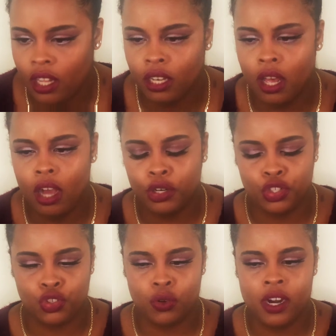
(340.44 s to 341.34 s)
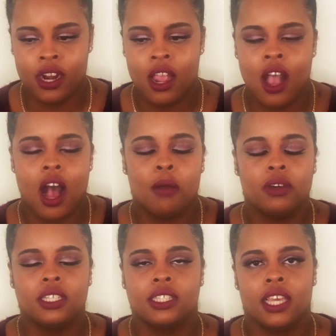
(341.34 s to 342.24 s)
Long or short? I'm
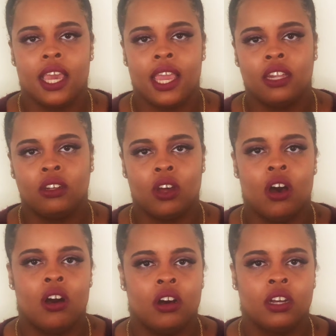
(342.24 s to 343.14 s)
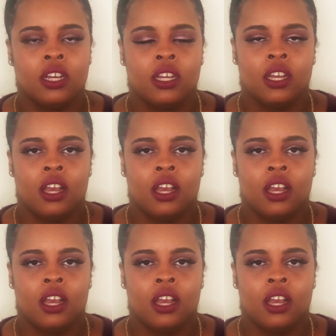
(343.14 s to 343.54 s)
going to say long.